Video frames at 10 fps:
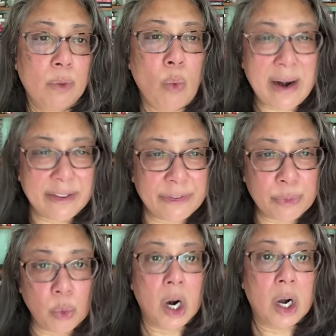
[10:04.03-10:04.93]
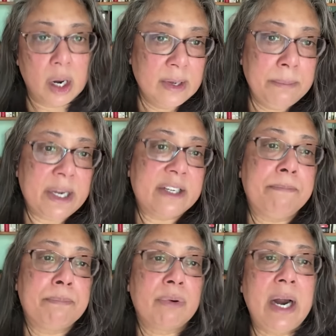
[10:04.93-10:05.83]
Why does this work? Because
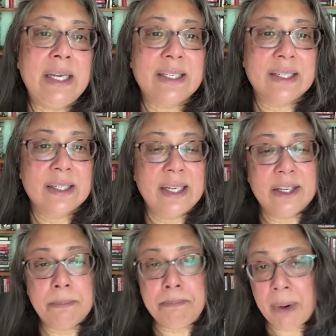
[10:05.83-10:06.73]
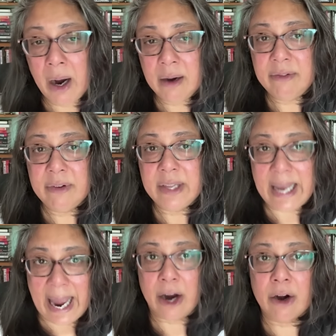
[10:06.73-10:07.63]
if price is above
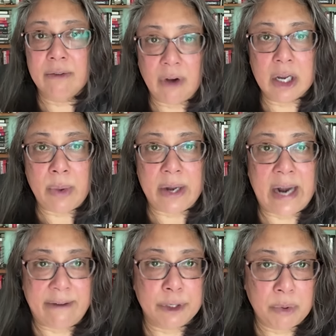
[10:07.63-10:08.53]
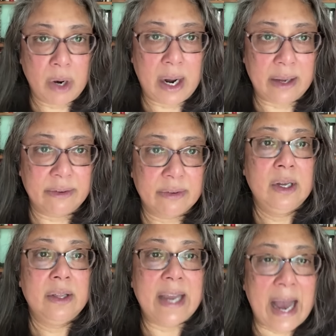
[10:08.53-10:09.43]
the anchored volume weighted average price,
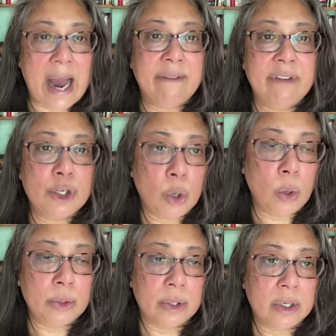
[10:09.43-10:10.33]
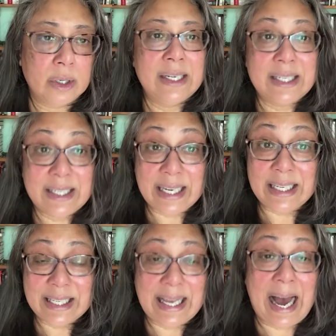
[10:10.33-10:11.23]
the average holder
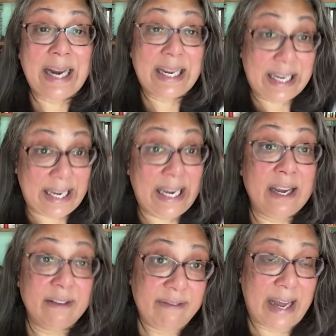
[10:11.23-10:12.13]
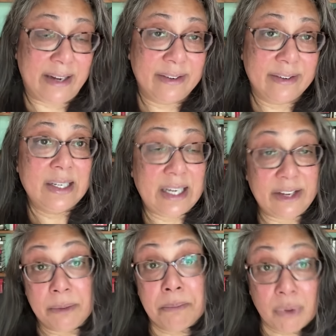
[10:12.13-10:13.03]
since that key event
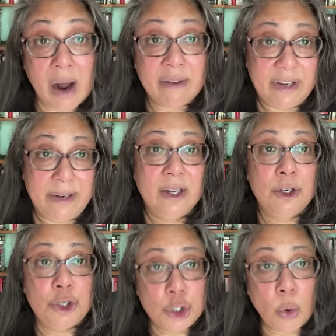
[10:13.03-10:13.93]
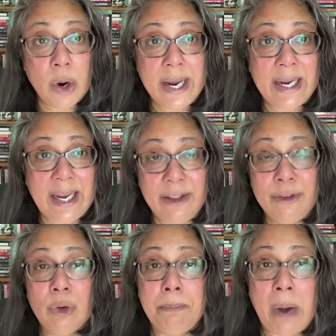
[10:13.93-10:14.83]
is in profit. Shorting
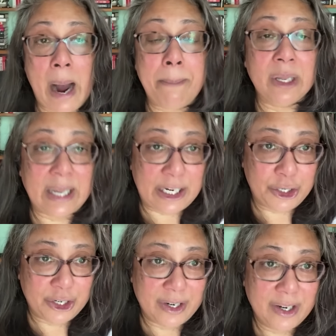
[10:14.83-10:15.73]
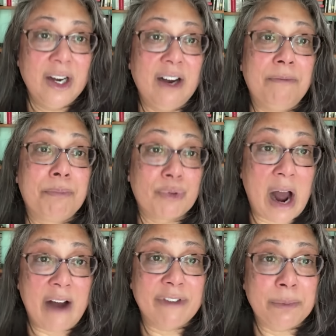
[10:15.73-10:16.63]
into a population of
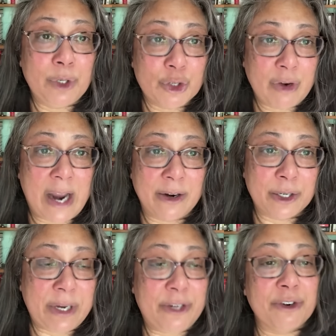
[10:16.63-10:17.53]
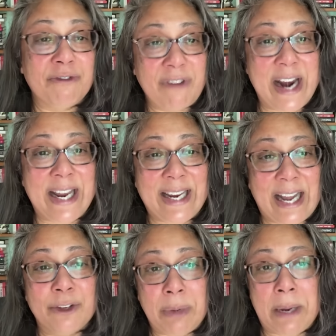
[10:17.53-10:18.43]
profitable traders means you're fighting
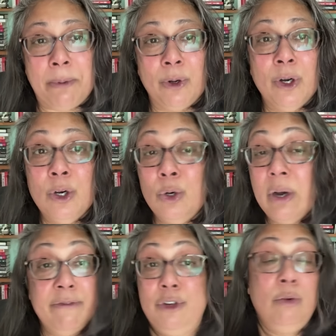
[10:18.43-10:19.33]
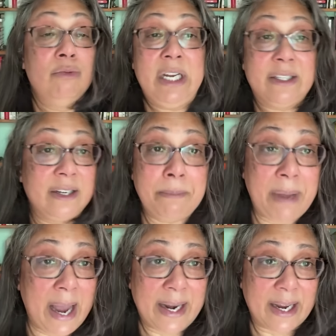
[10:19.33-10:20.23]
against people who have no reason to
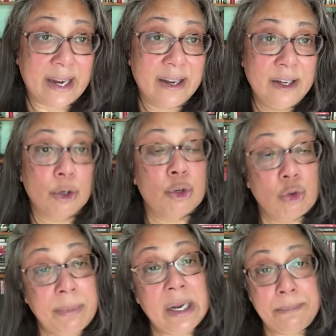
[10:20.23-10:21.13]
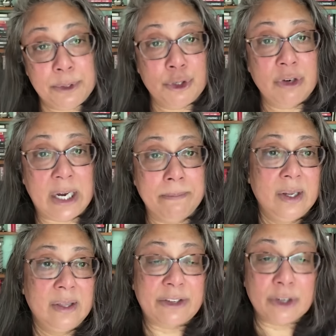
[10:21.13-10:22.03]
panic. You're swimming upstream.
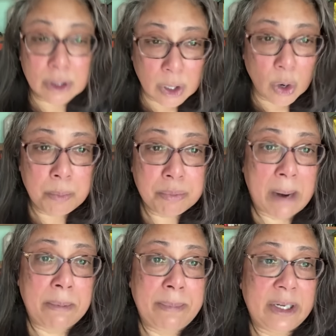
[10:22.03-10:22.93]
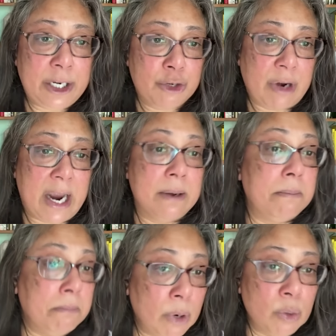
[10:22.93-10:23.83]
That's a low probability trade
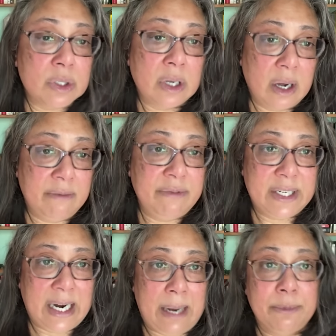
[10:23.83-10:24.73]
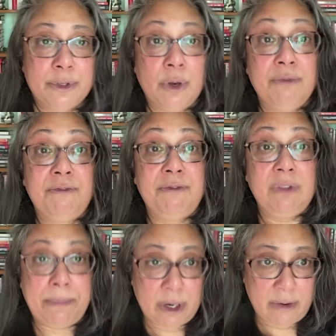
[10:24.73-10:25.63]
most of the time. So
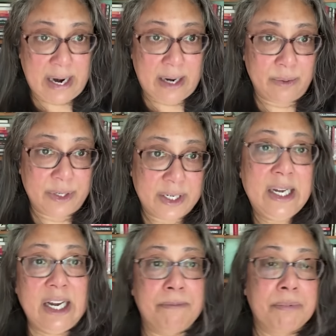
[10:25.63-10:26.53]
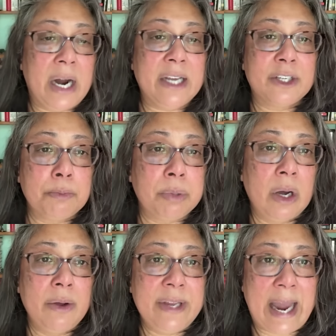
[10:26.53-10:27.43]
flip it around. If price is
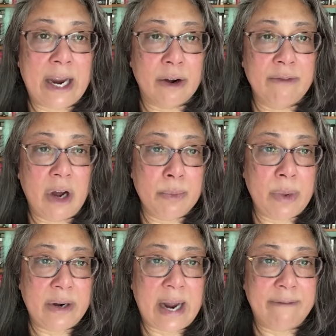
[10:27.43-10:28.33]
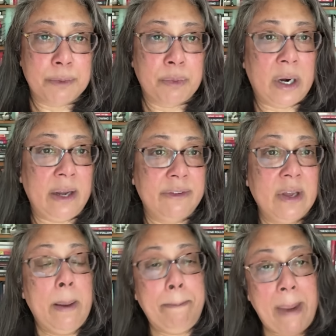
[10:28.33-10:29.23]
below the anchored volume weighted average price,
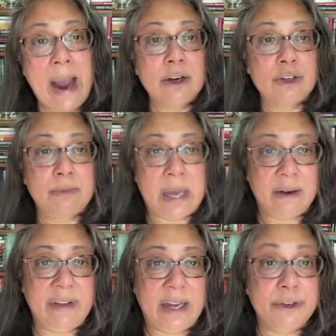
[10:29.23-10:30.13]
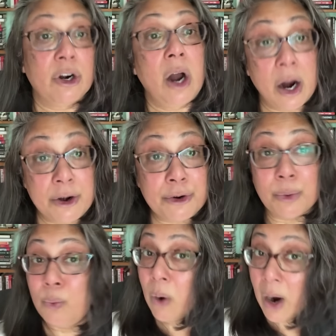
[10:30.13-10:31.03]
buyers from that event are
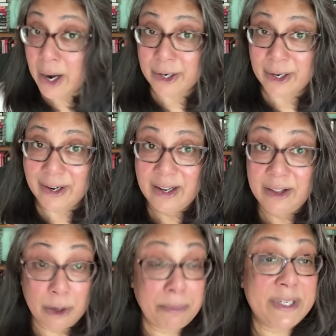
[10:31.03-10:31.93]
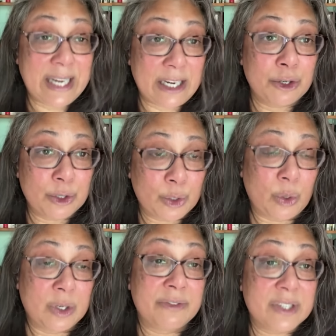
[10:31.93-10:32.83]
underwater. They're a potential
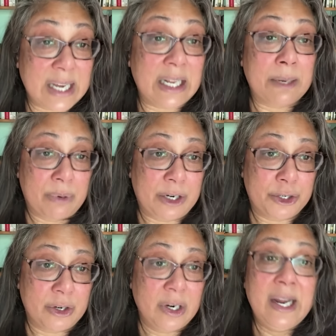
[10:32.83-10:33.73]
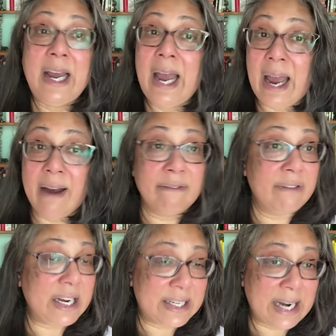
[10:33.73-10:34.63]
source of selling pressure
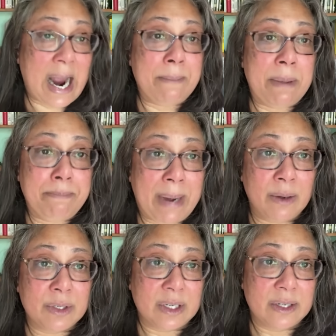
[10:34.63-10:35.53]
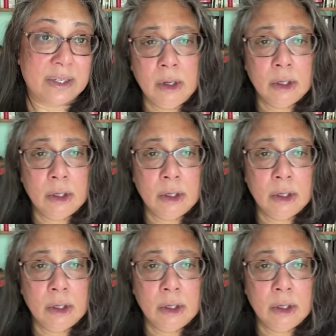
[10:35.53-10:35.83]
every time it bounces.